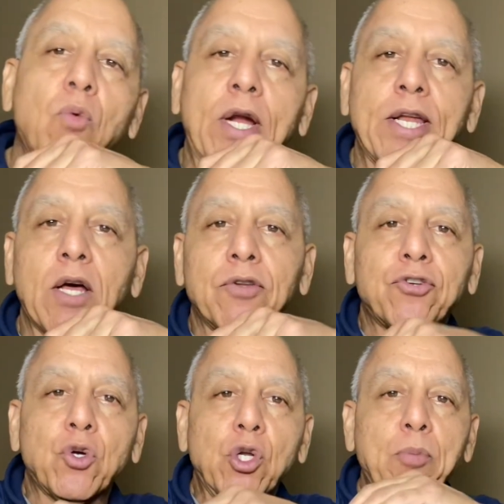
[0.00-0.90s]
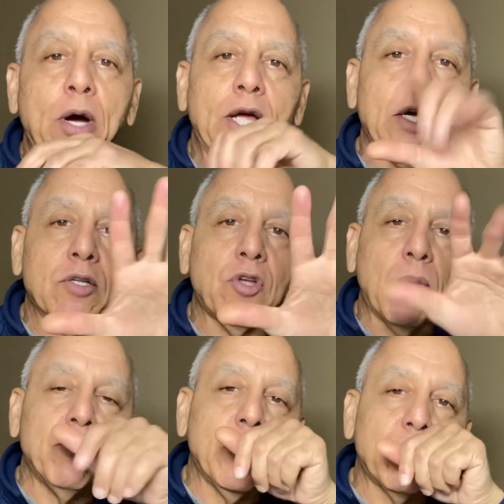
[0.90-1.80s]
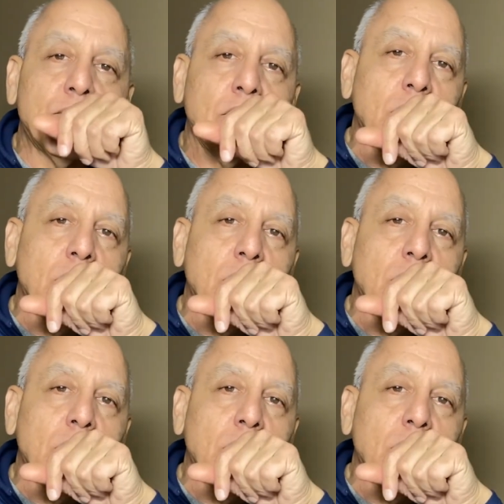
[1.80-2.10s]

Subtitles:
right now to show you my top 6